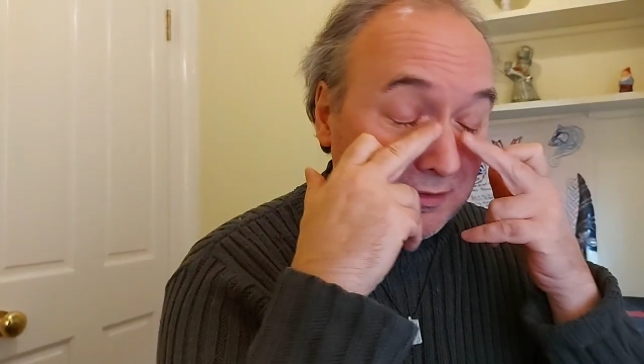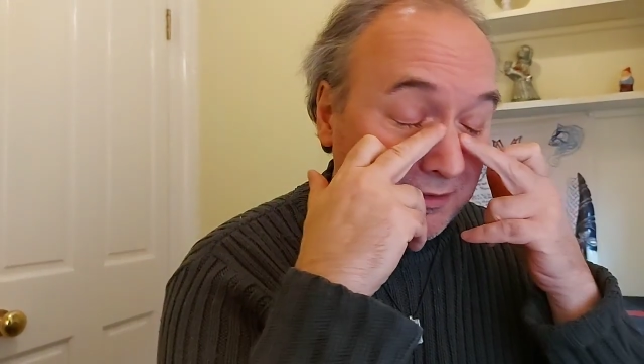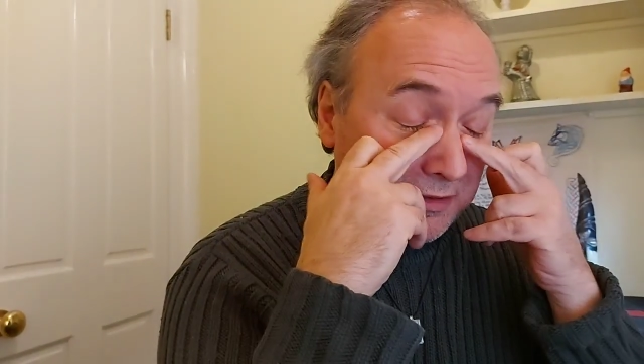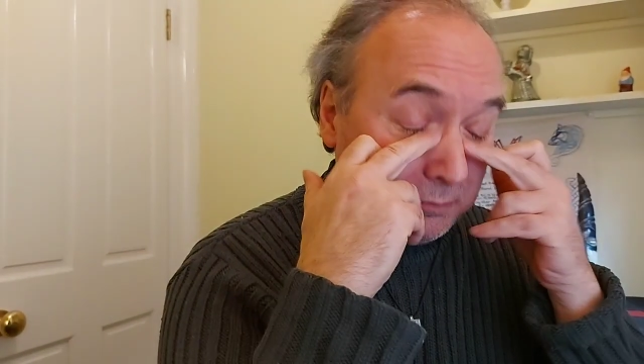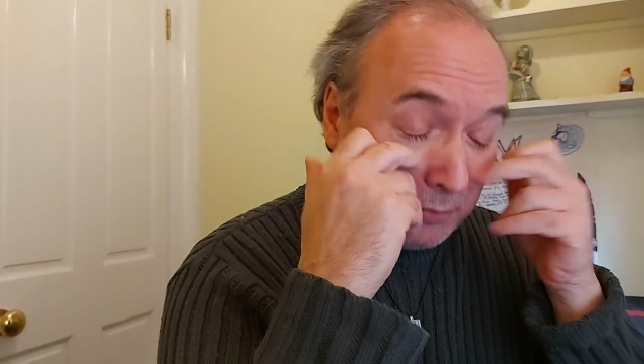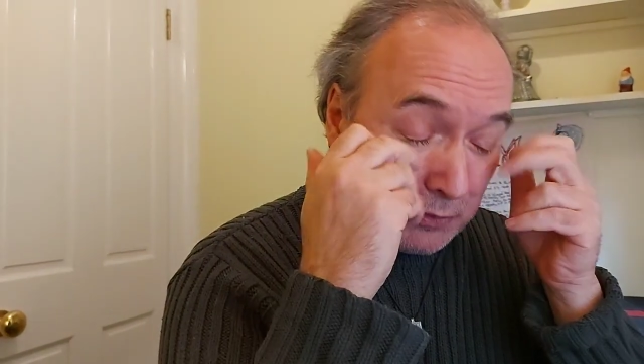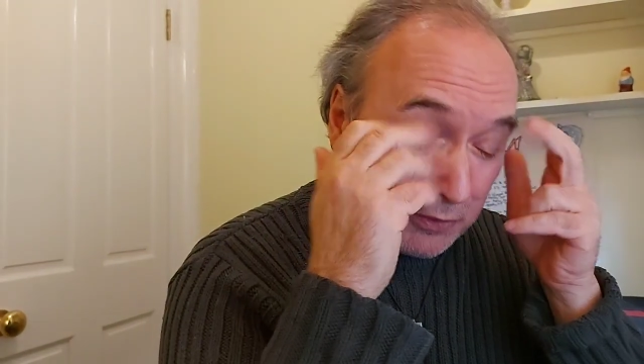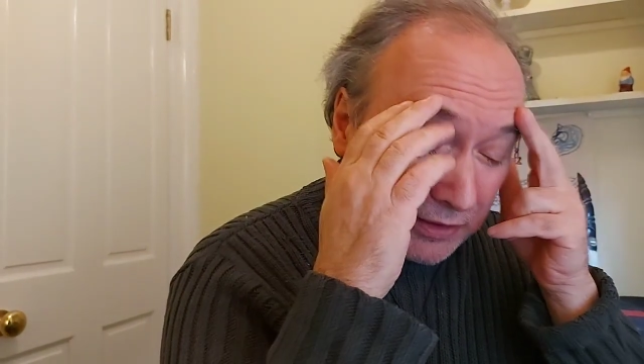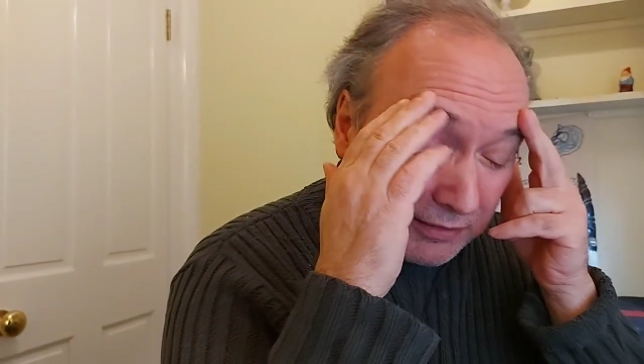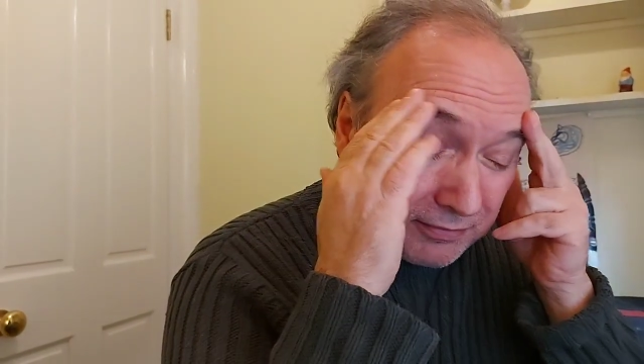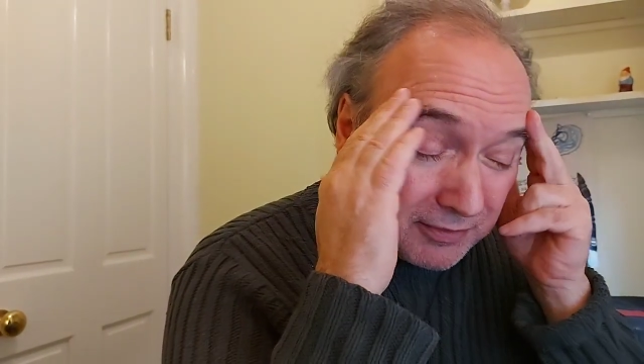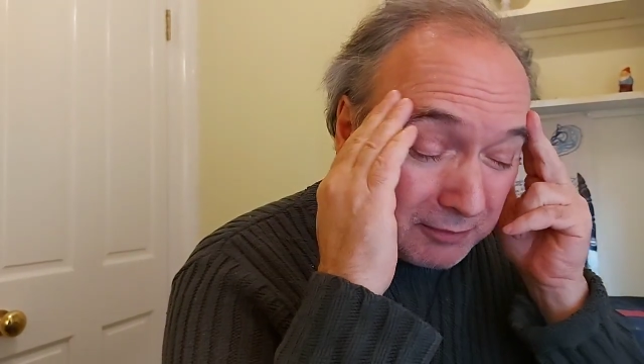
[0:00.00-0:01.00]
the
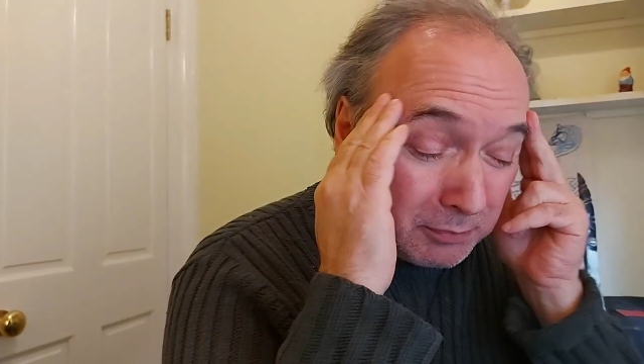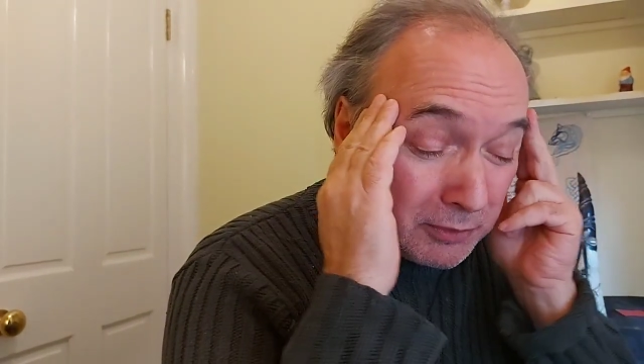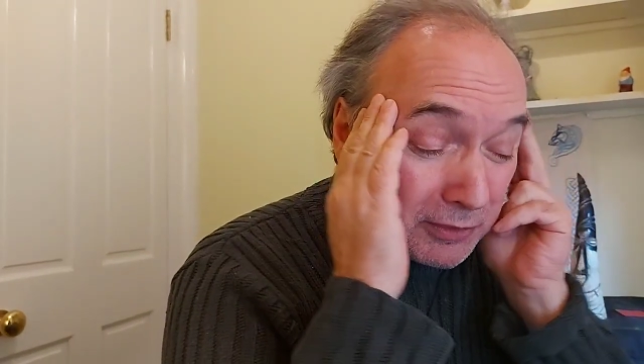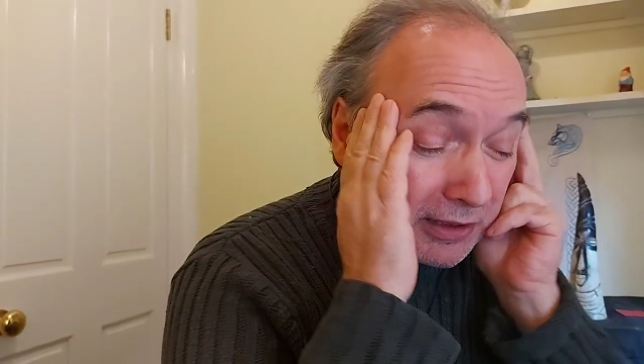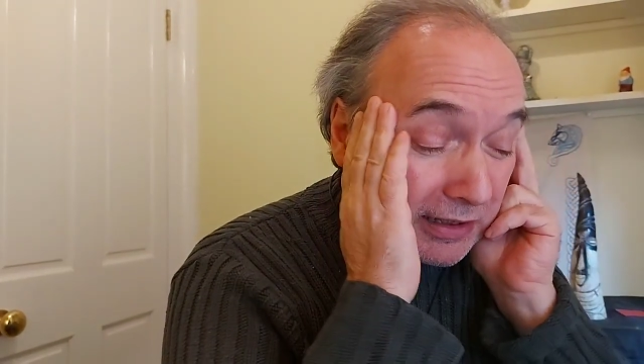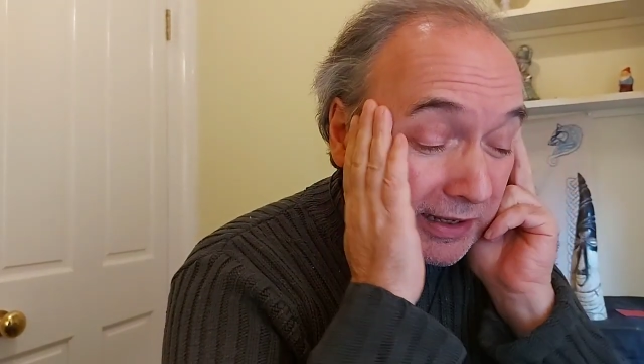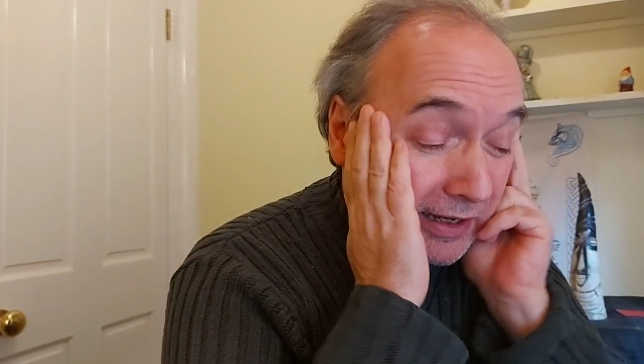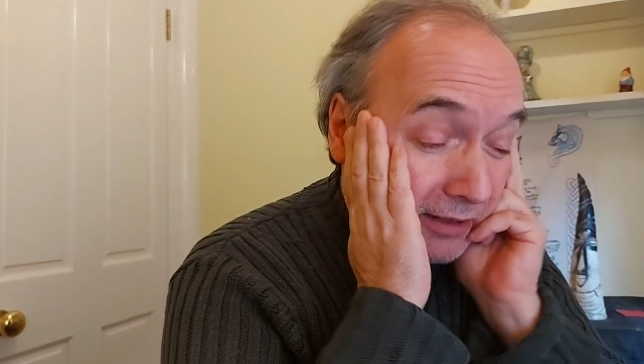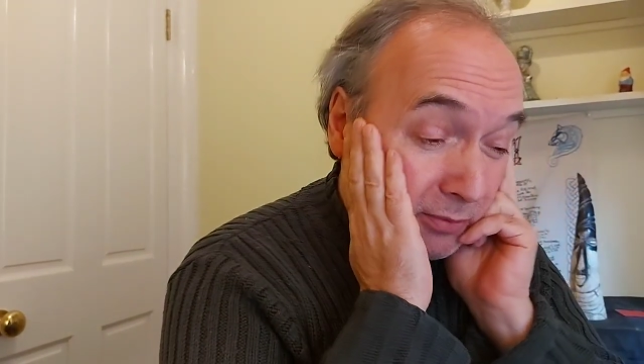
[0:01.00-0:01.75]
border, the borderline